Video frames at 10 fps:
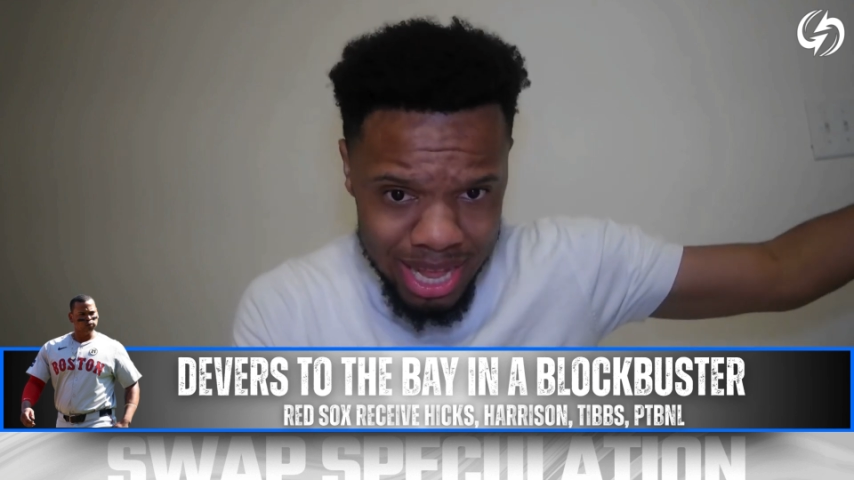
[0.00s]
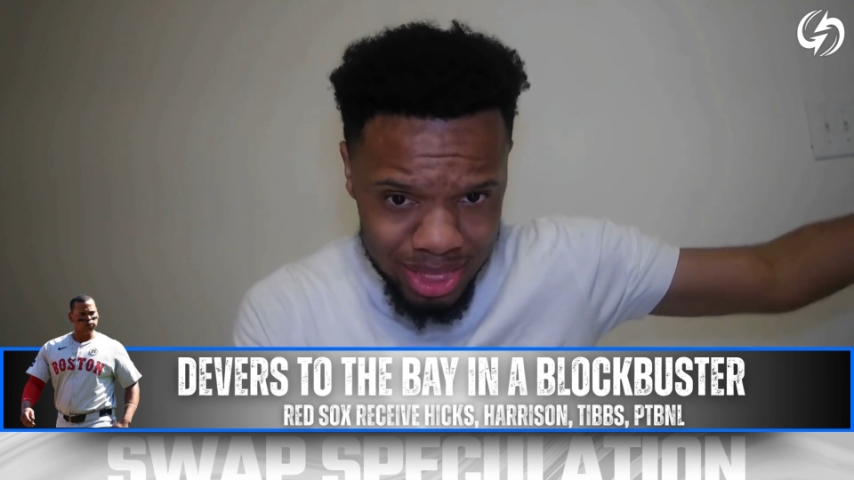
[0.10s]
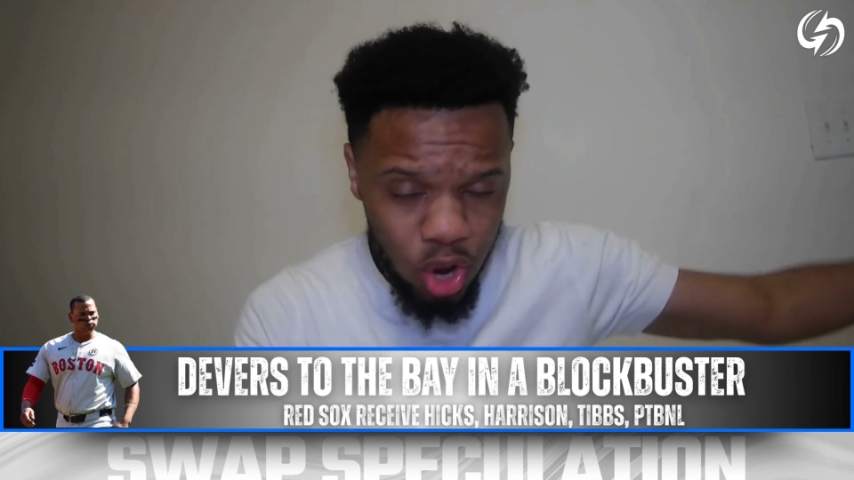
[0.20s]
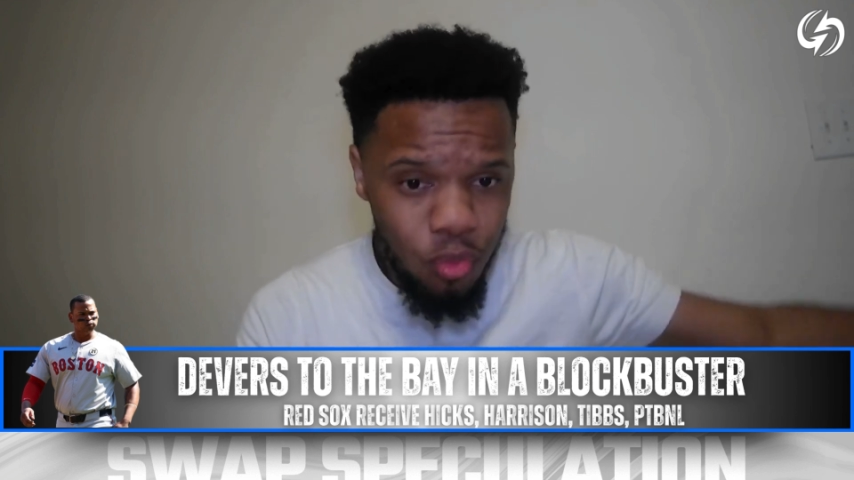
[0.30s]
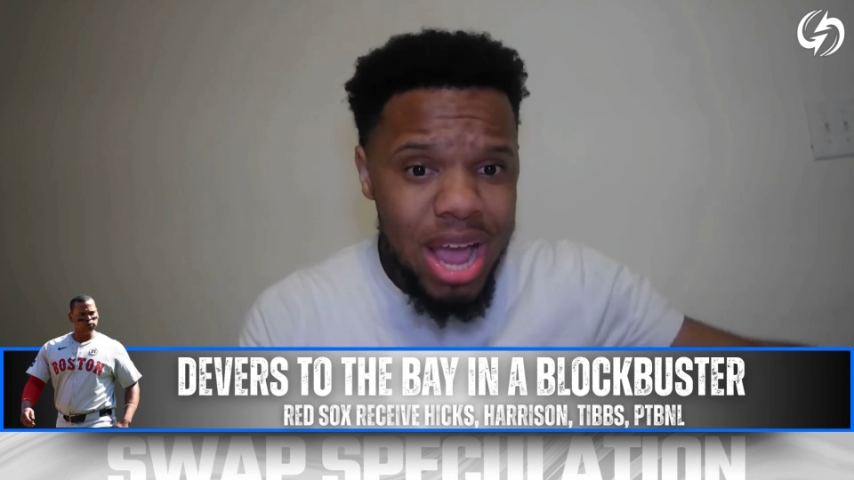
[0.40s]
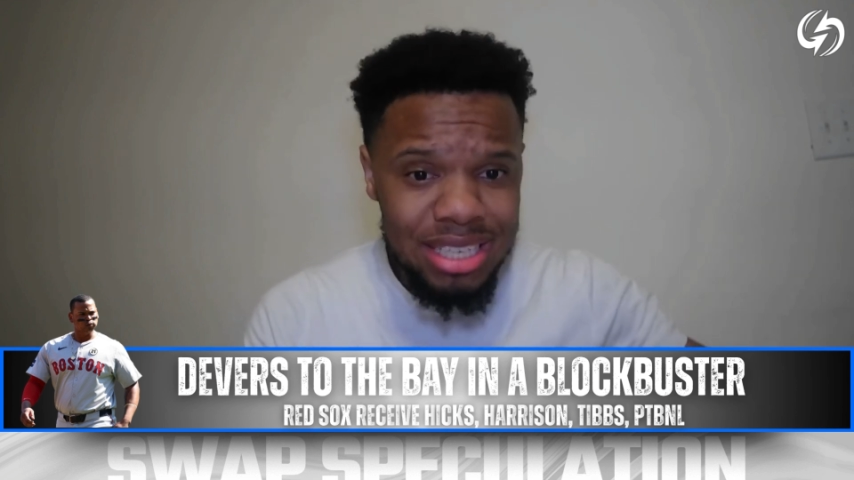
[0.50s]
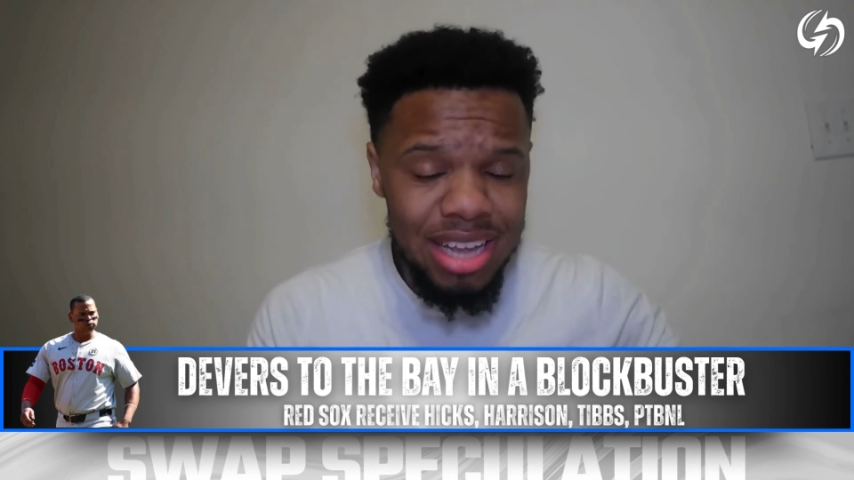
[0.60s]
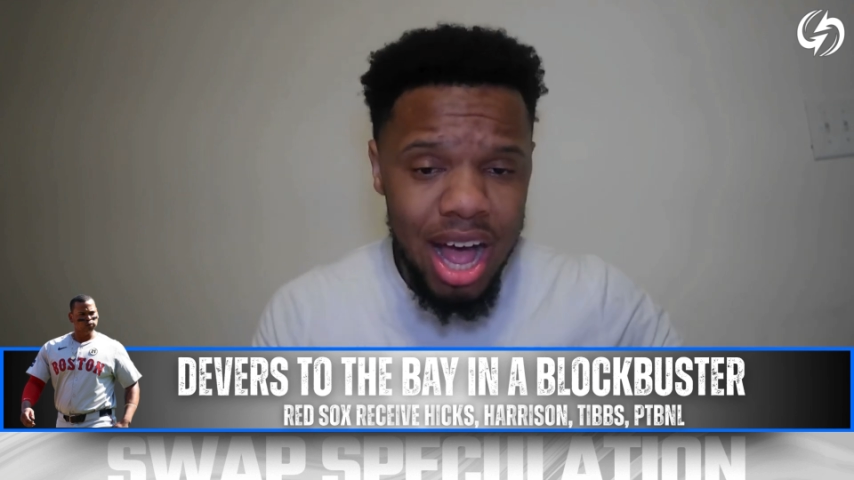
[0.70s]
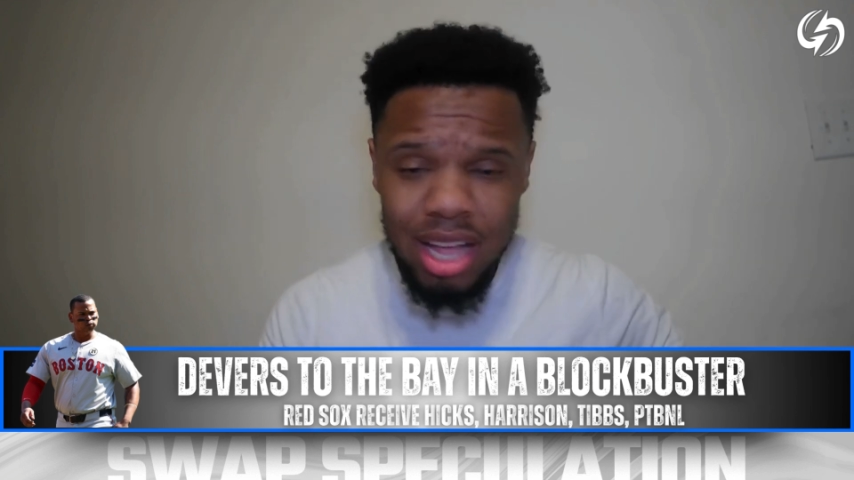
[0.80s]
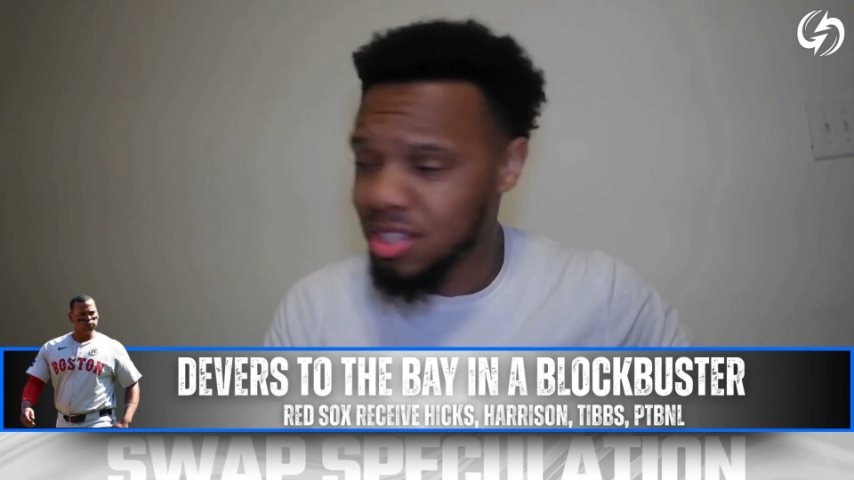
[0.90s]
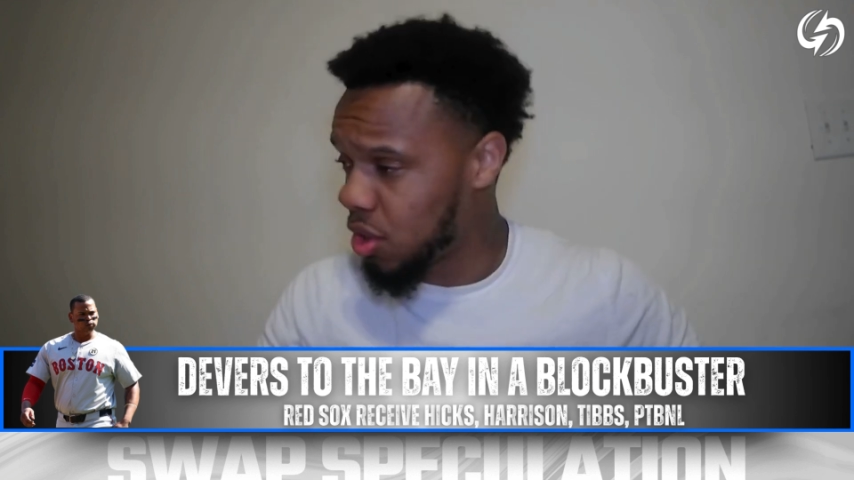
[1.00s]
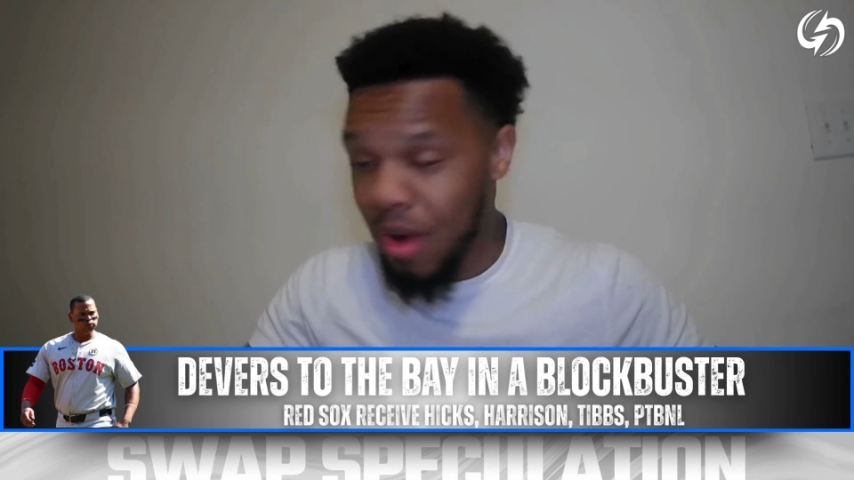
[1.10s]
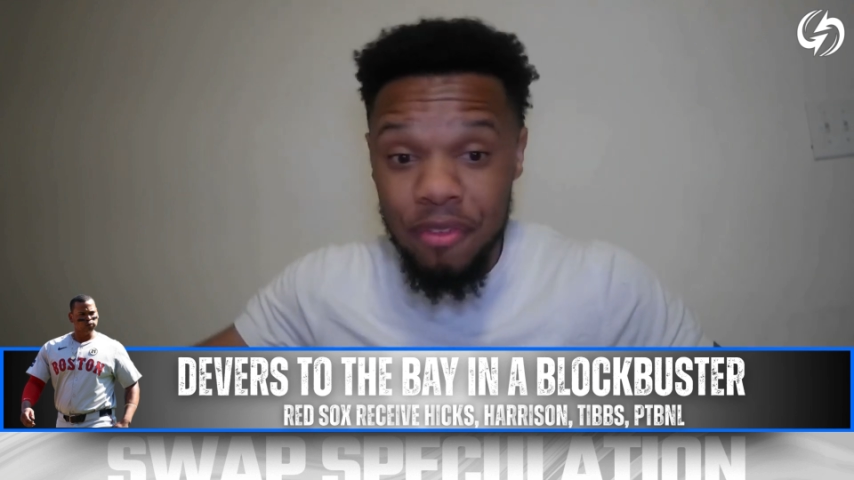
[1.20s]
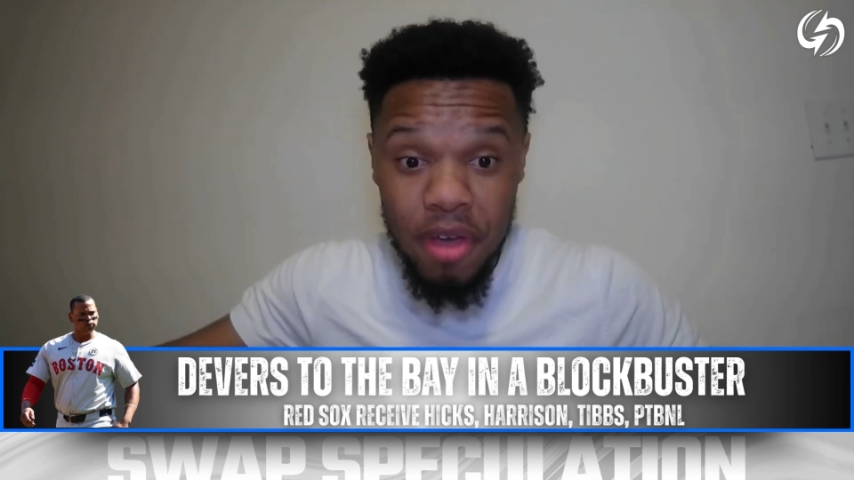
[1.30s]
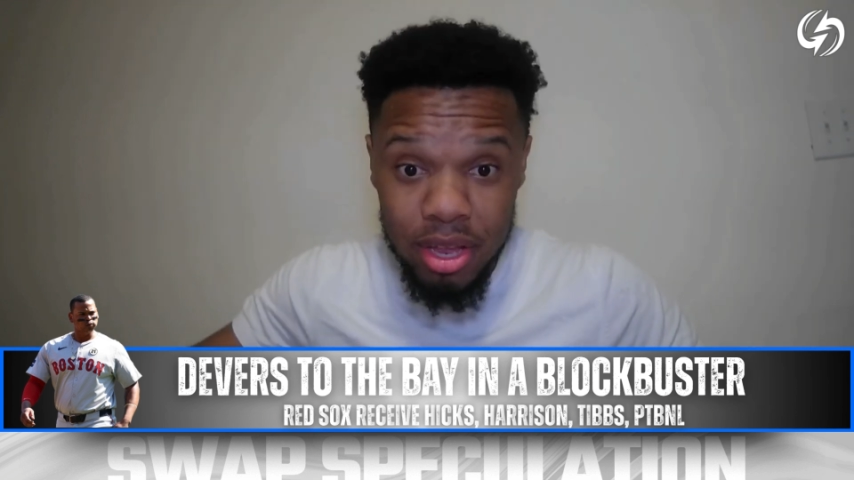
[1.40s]
the Red Sox,
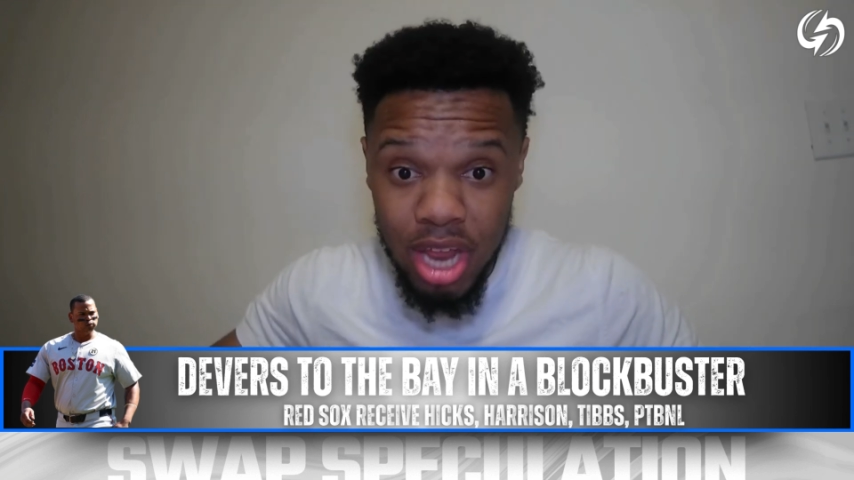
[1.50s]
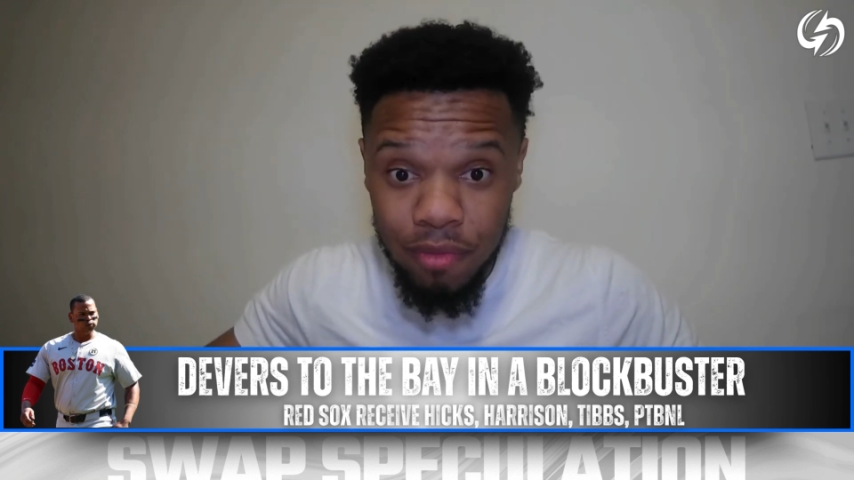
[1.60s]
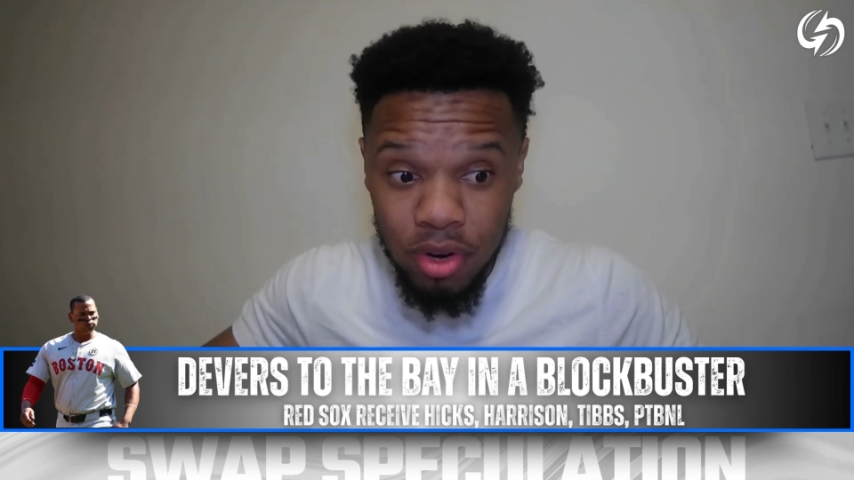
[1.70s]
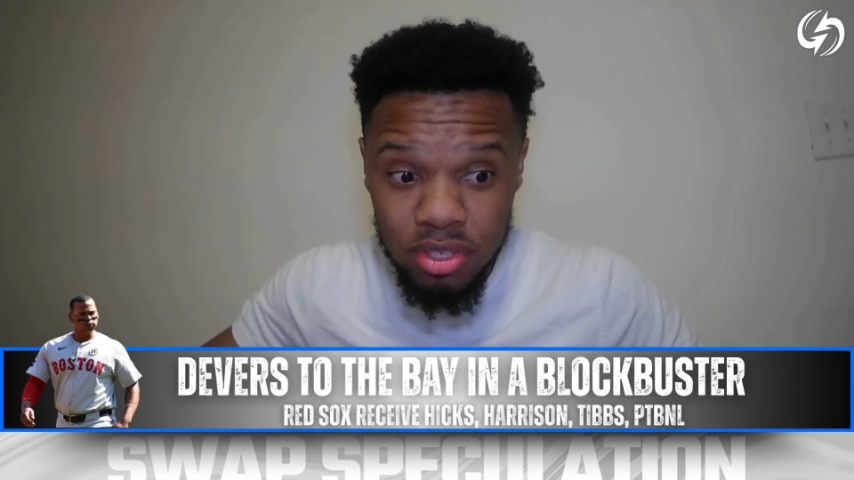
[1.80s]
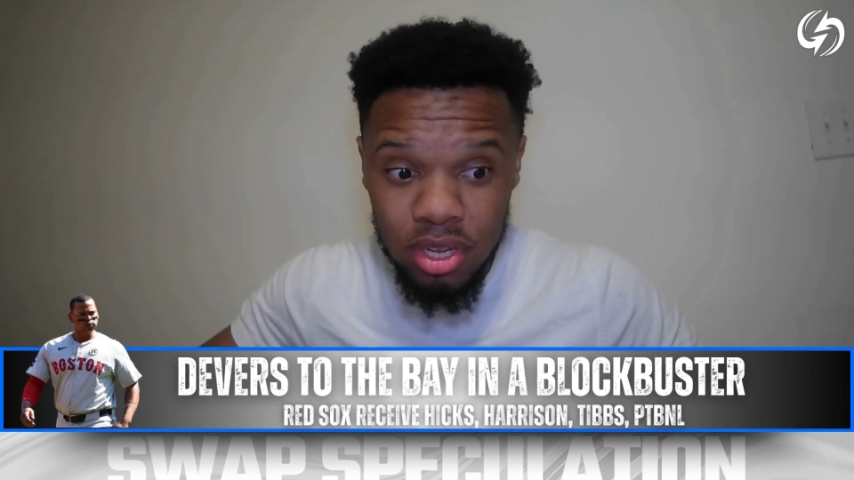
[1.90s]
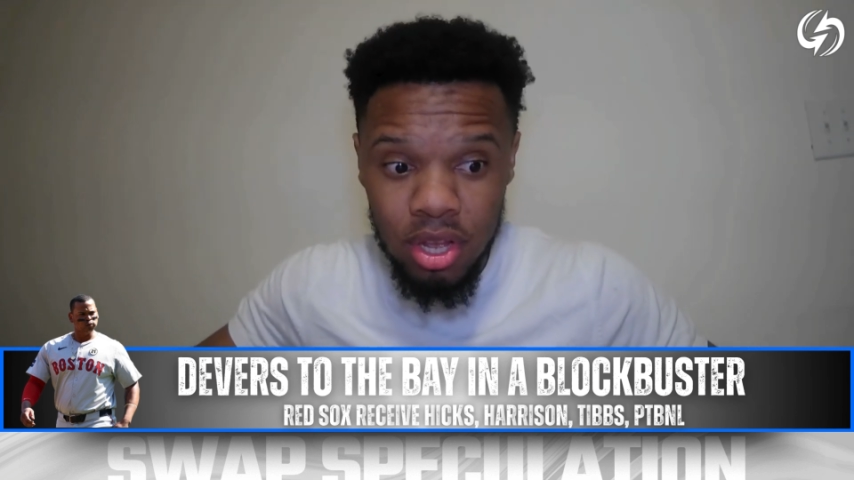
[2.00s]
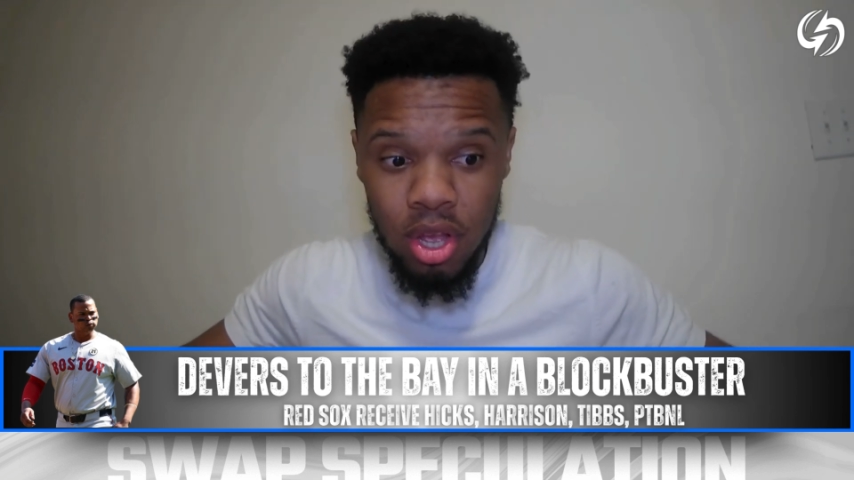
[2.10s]
Rafael Devers,